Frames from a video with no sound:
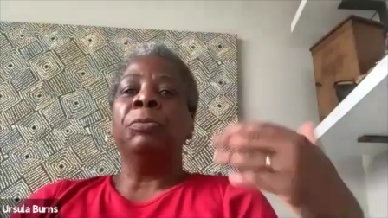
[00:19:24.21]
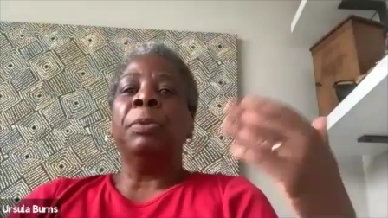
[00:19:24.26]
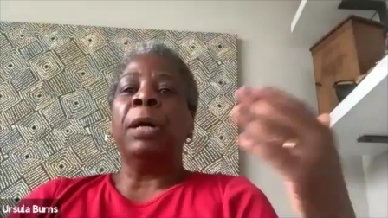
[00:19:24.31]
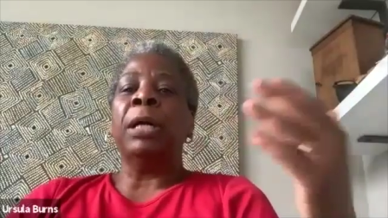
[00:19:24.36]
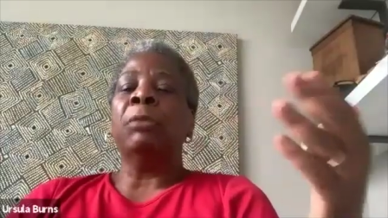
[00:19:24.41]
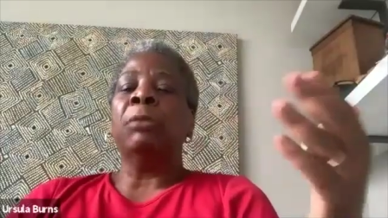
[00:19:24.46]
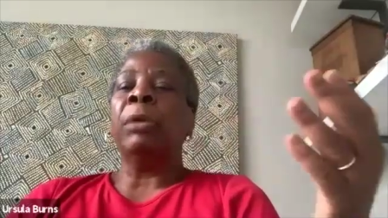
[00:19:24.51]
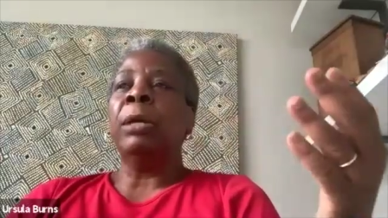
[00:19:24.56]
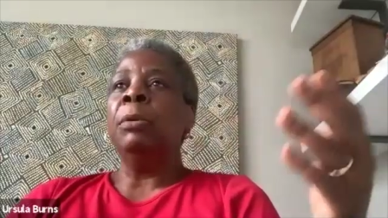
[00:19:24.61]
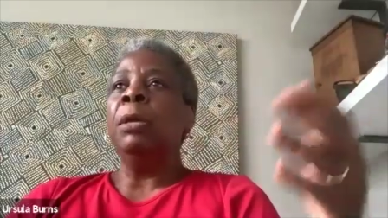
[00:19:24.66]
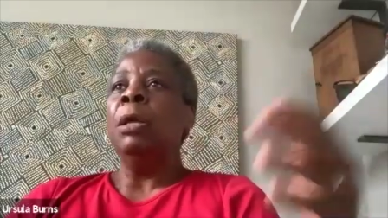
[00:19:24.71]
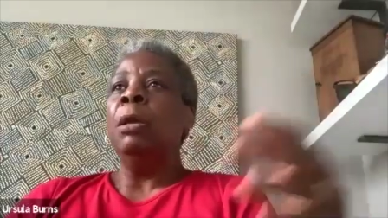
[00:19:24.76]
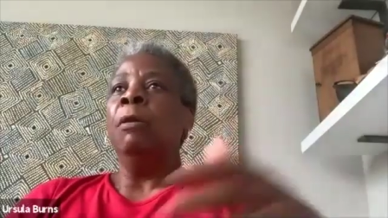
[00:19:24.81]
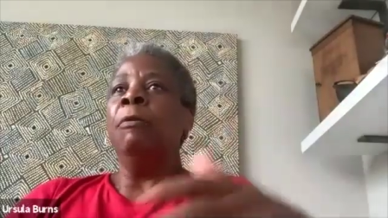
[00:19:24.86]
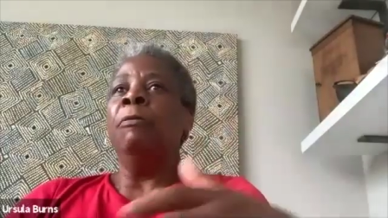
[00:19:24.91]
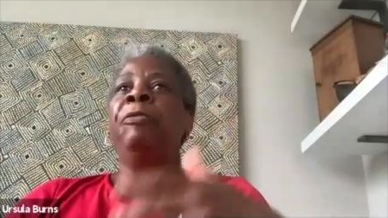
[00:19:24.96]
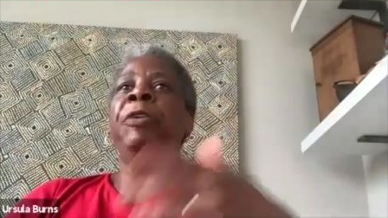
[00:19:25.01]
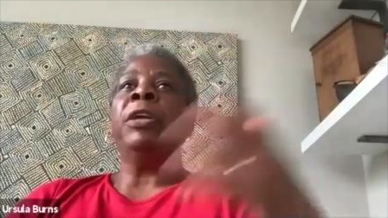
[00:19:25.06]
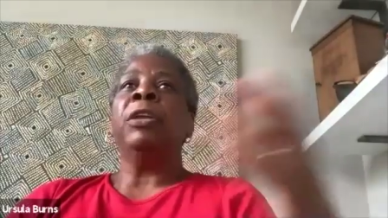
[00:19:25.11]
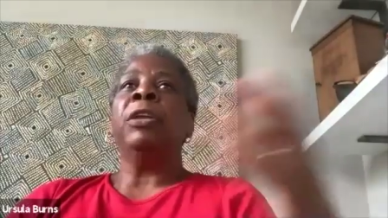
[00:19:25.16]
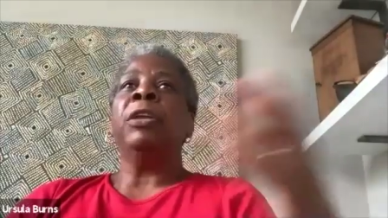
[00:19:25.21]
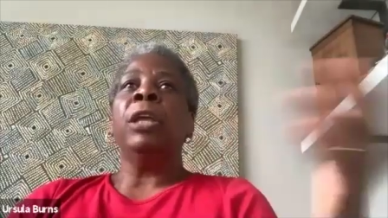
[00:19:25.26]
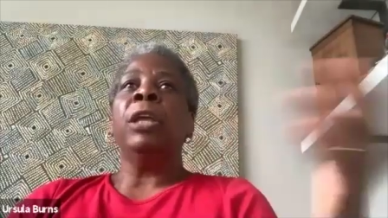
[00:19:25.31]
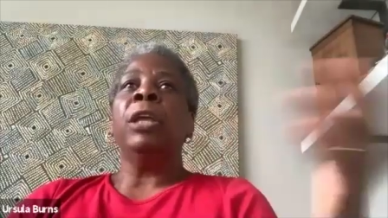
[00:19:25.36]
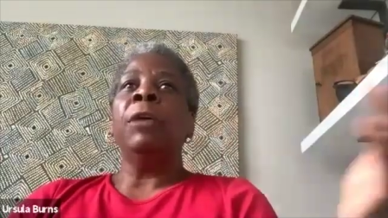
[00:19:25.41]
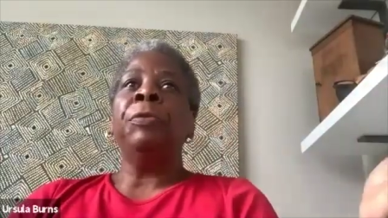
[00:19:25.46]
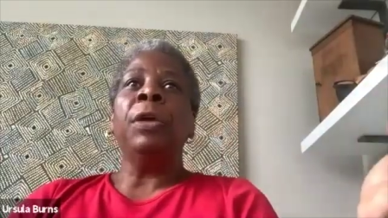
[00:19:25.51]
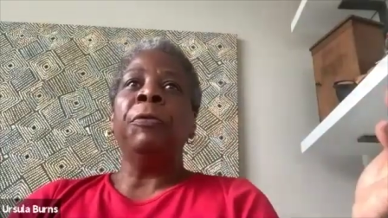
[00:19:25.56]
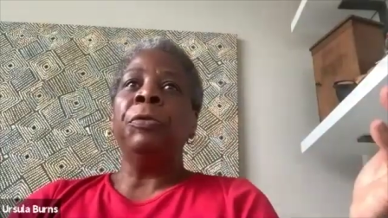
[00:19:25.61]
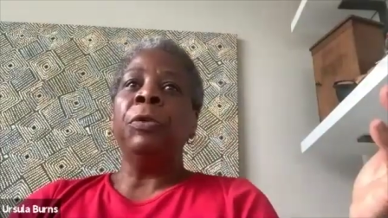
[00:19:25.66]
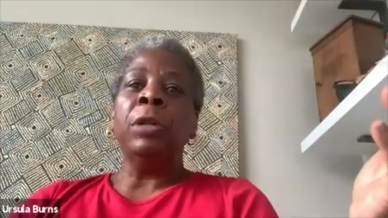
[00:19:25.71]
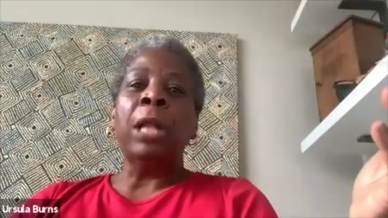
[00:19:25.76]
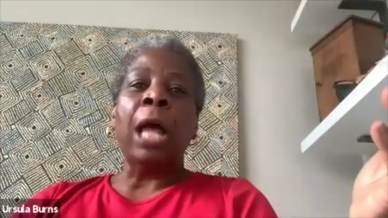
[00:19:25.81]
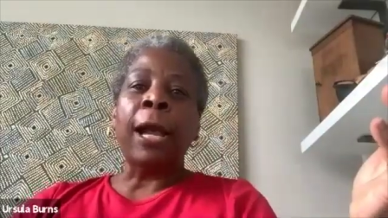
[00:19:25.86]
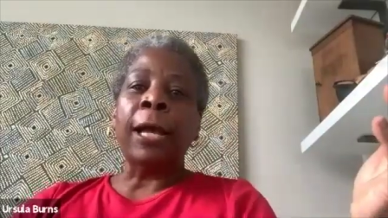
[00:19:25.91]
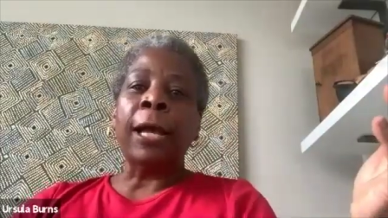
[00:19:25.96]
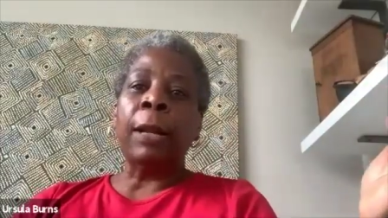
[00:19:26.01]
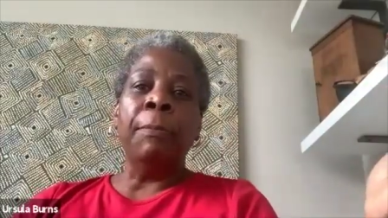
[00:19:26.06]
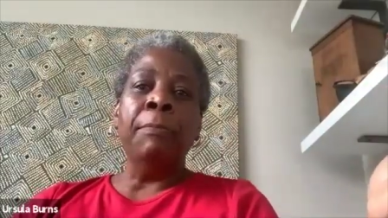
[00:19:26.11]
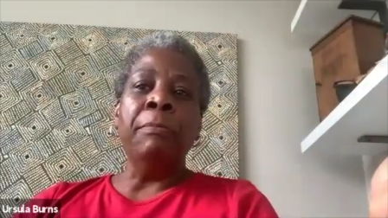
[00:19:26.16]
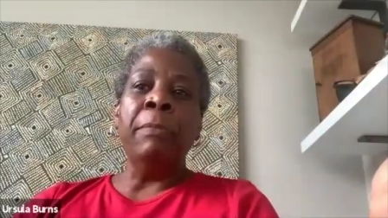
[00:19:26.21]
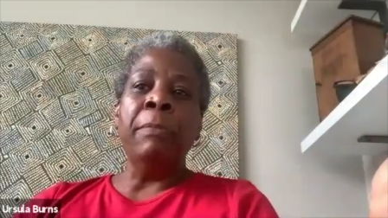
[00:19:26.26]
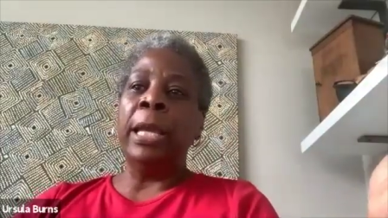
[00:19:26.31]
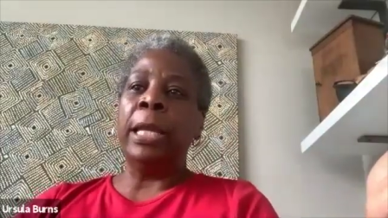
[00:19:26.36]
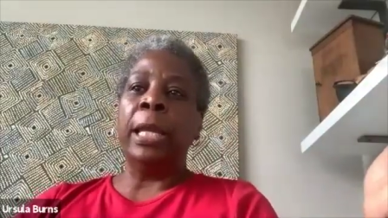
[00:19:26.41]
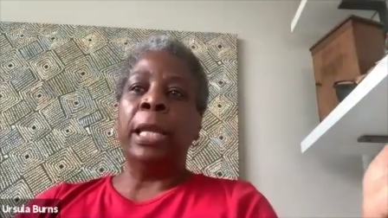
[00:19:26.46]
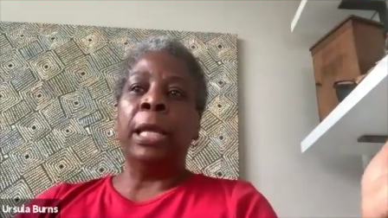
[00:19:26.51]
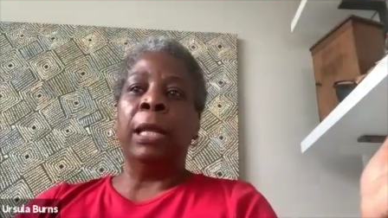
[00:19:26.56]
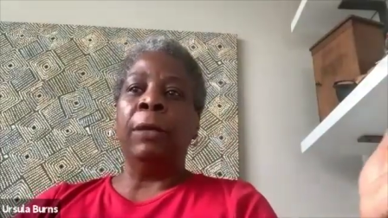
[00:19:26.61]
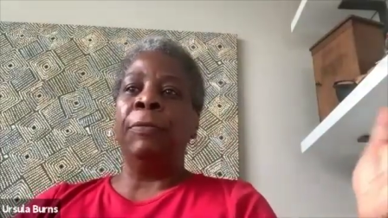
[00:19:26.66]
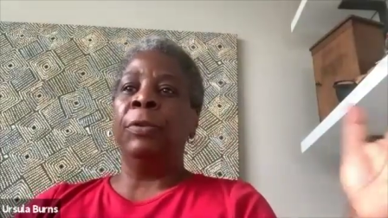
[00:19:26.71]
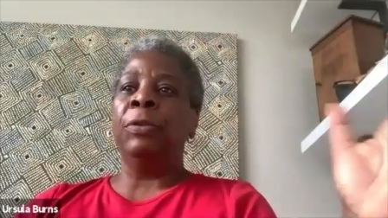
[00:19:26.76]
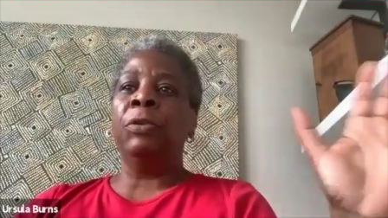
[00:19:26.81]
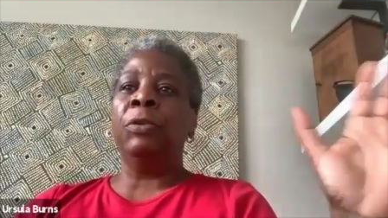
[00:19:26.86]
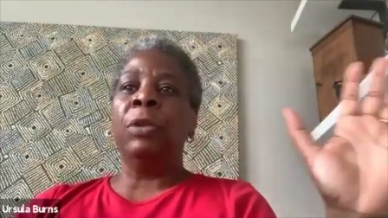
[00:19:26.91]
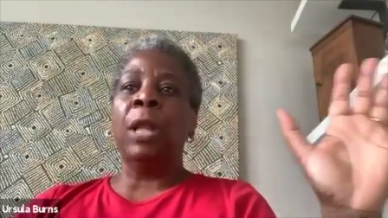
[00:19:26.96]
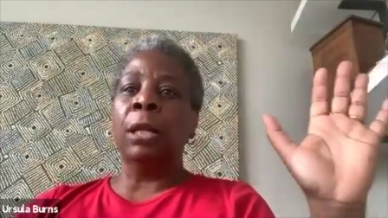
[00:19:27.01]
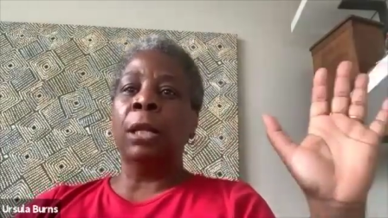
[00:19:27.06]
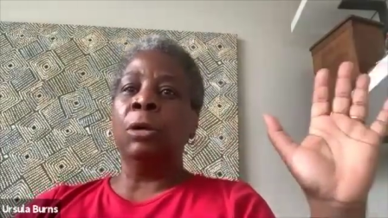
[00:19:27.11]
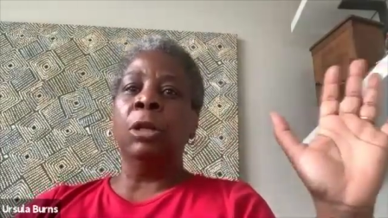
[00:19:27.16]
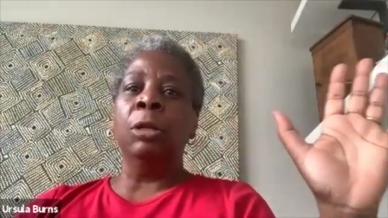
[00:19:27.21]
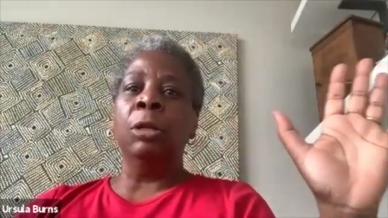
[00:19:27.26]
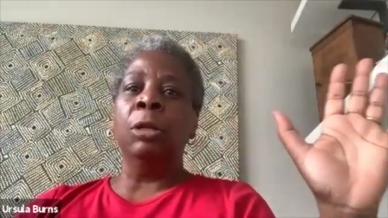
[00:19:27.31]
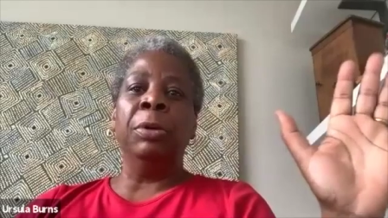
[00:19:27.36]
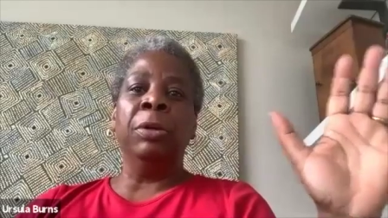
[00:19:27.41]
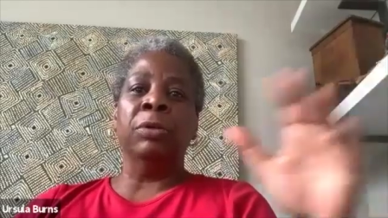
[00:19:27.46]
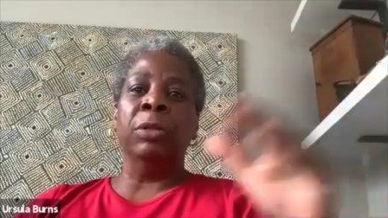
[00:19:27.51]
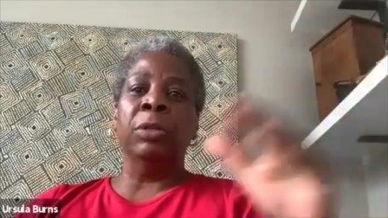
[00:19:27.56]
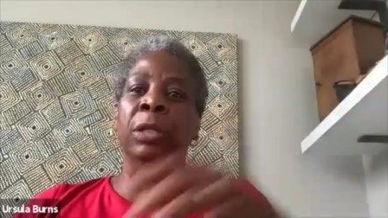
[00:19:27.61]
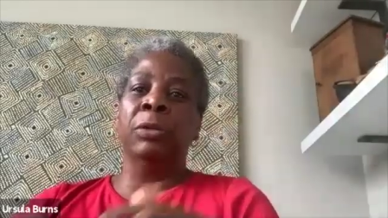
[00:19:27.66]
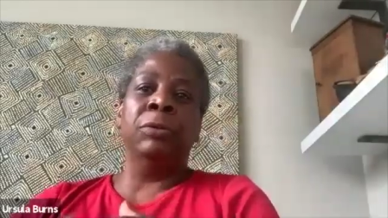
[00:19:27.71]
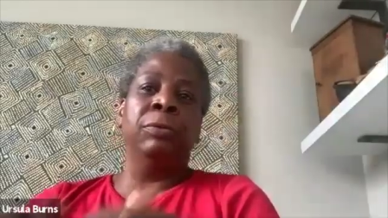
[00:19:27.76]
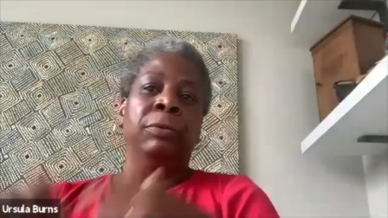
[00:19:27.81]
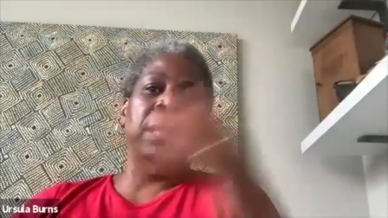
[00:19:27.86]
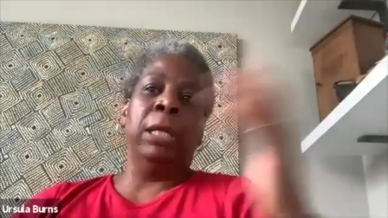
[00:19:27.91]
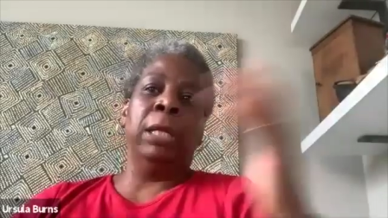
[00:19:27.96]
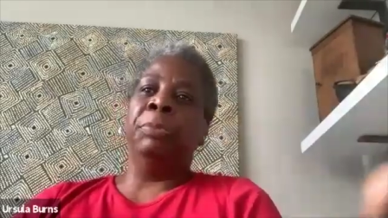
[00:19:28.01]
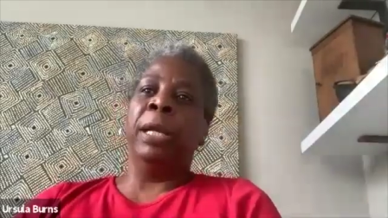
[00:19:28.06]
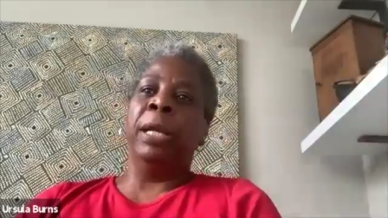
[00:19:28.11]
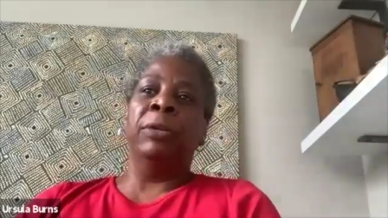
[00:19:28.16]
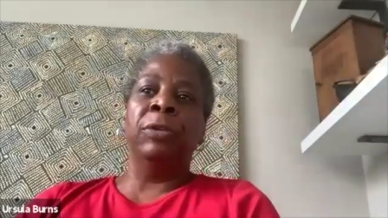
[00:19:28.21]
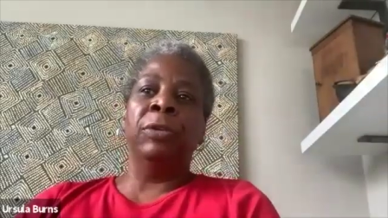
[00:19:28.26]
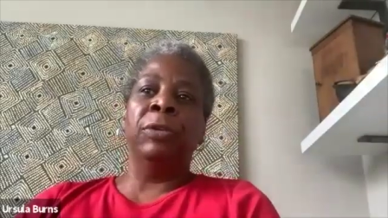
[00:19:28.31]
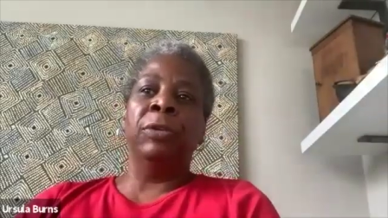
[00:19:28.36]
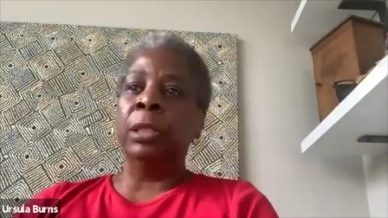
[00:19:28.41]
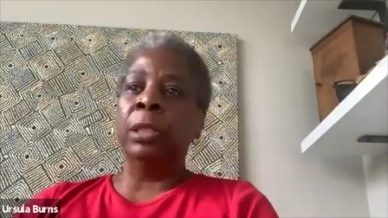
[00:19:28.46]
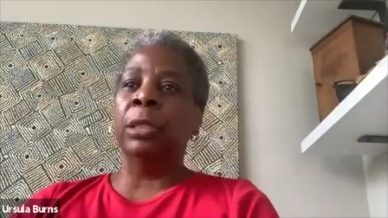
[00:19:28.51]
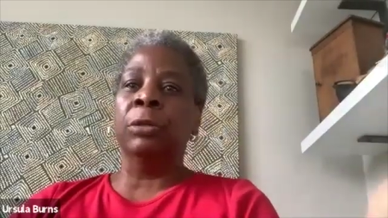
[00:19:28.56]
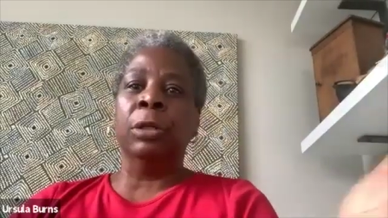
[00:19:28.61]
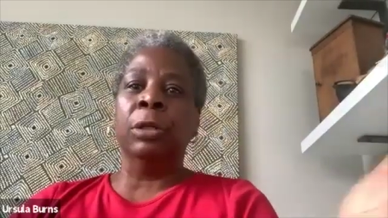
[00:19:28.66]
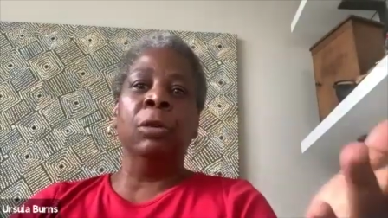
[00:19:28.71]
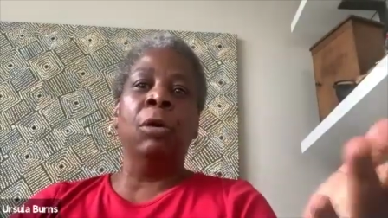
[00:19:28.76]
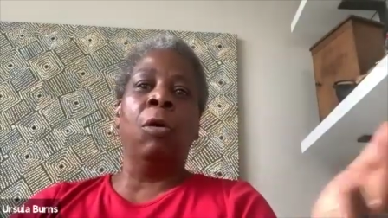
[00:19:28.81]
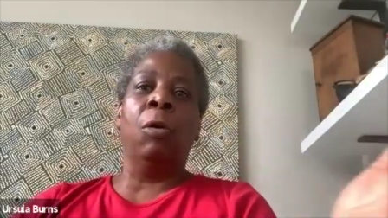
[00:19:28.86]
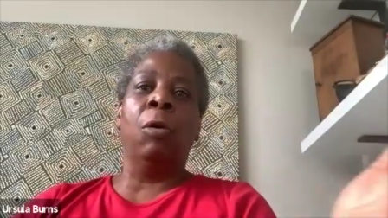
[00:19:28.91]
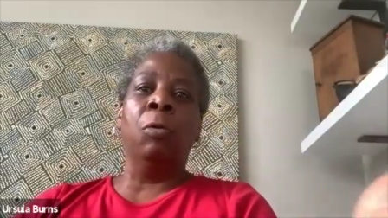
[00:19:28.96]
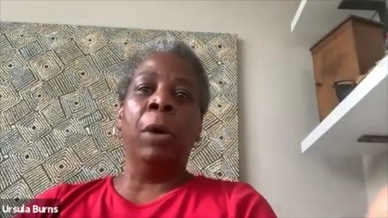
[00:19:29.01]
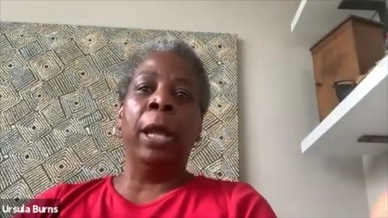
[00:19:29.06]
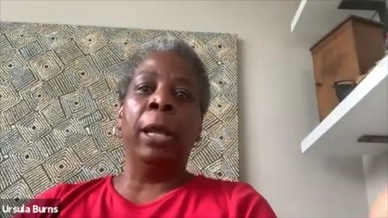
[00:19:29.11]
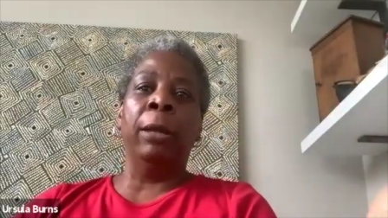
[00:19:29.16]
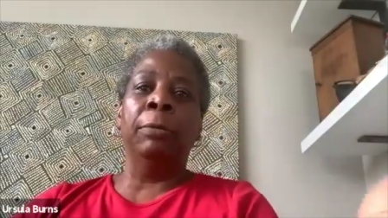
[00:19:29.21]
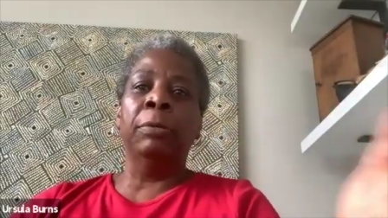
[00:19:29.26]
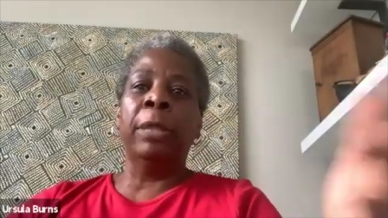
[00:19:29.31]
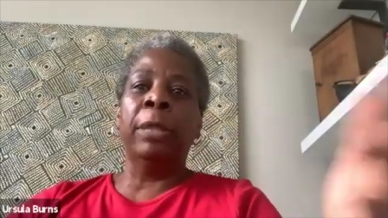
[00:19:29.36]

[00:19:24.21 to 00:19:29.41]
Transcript: By the way, if you're not going to make it, if it's not a good business, then basically it's going to go away.